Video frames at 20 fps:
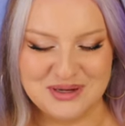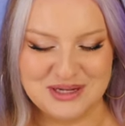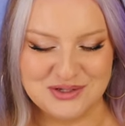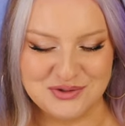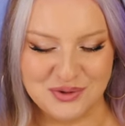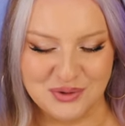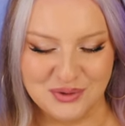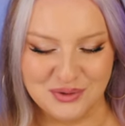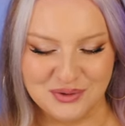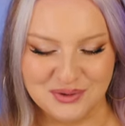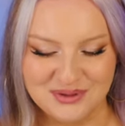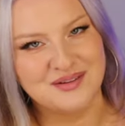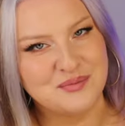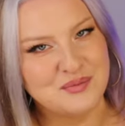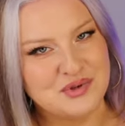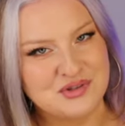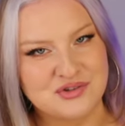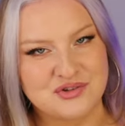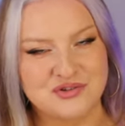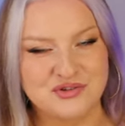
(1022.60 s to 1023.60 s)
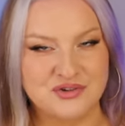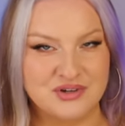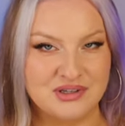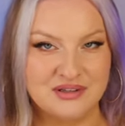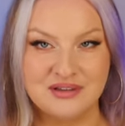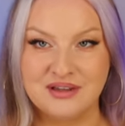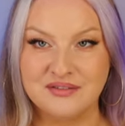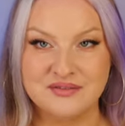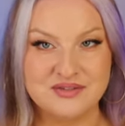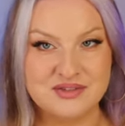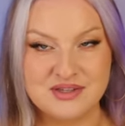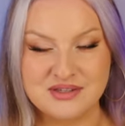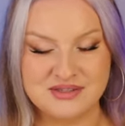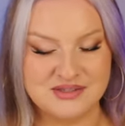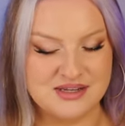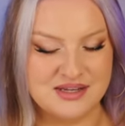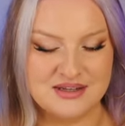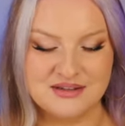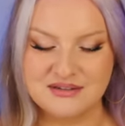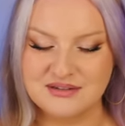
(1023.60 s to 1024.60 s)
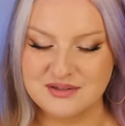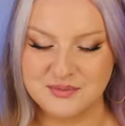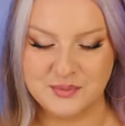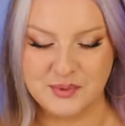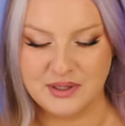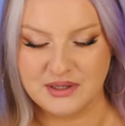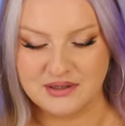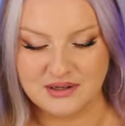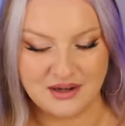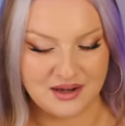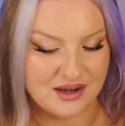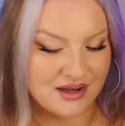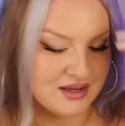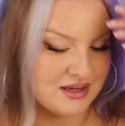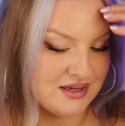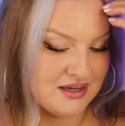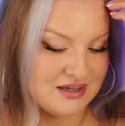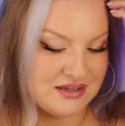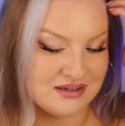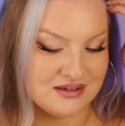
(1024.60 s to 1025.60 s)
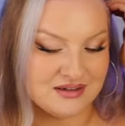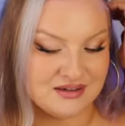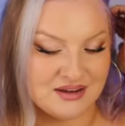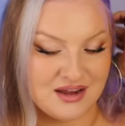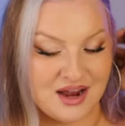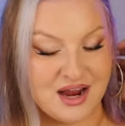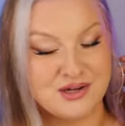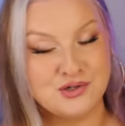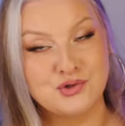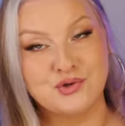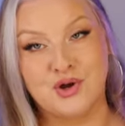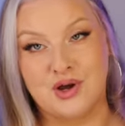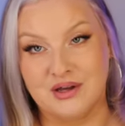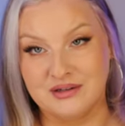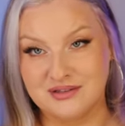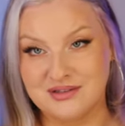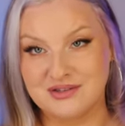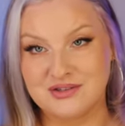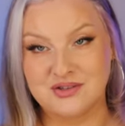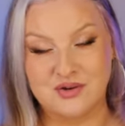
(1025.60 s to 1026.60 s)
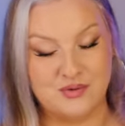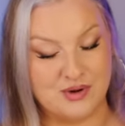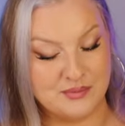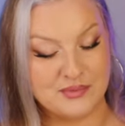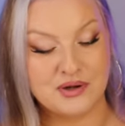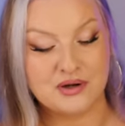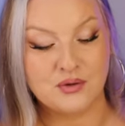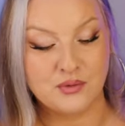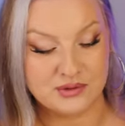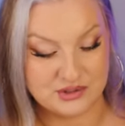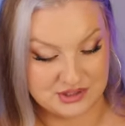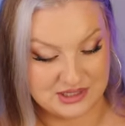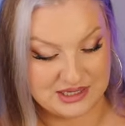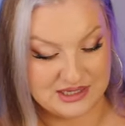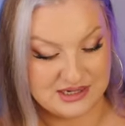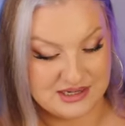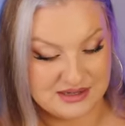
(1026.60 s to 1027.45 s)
Idole. Mr. Zuri loves this scent, but I do not, so I'm not going to get